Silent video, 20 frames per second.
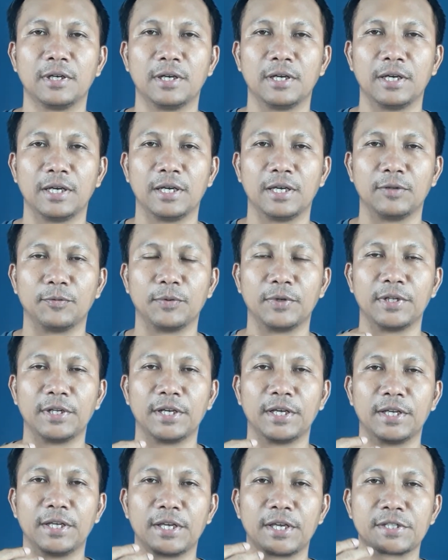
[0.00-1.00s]
And when
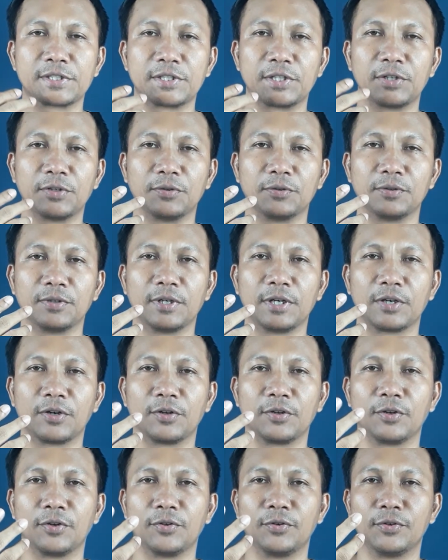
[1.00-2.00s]
I exhale, I'm
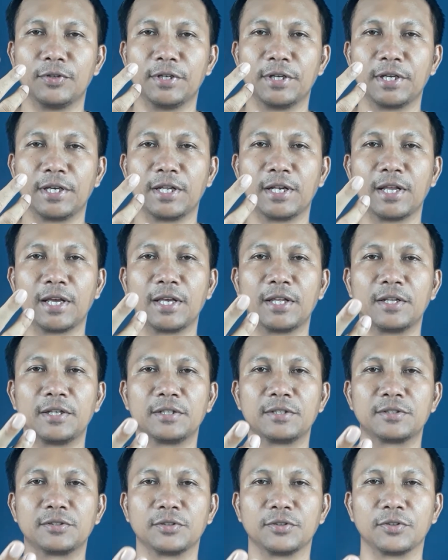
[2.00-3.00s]
gonna do the hand like
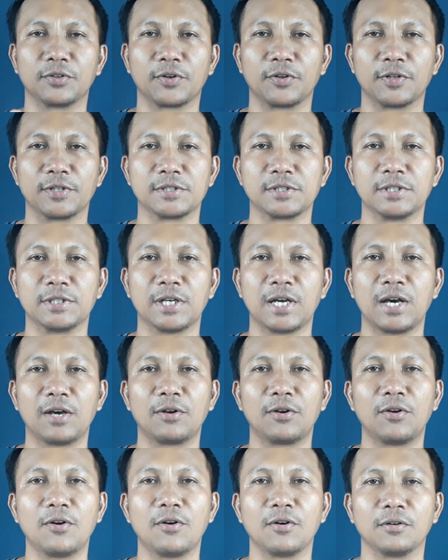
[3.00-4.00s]
this. So you're gonna see how
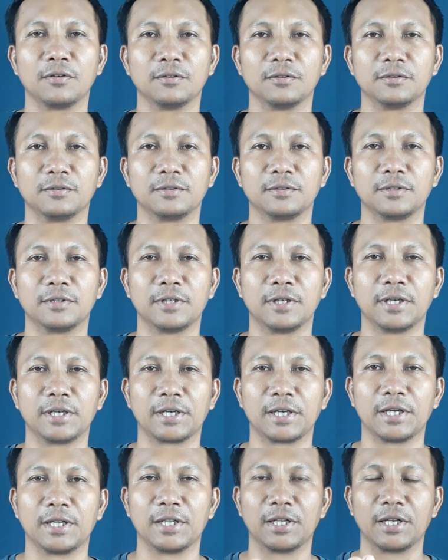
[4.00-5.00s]
long I
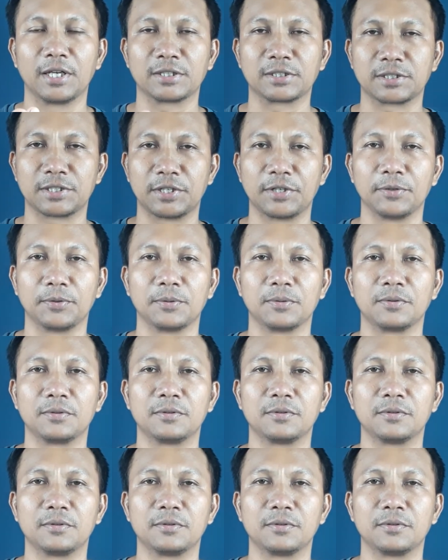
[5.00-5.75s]
can exhale.